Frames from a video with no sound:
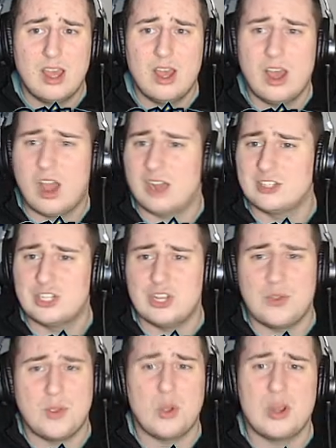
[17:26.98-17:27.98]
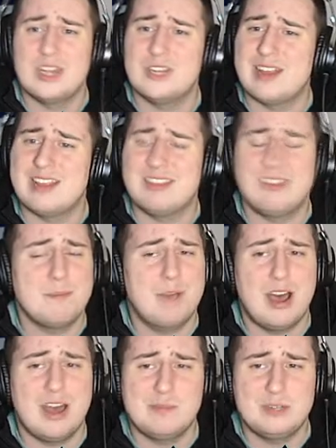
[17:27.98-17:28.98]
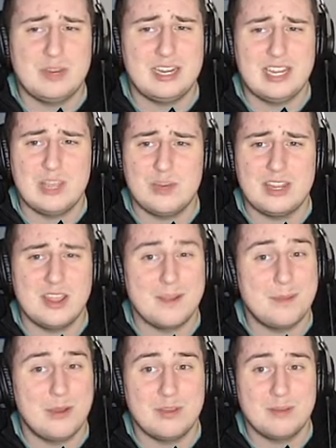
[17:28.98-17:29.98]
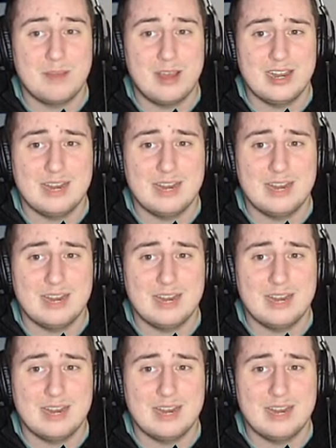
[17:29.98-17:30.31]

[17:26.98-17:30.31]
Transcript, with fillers: Aren't you going to strengthen the bond between you and your Pokemon,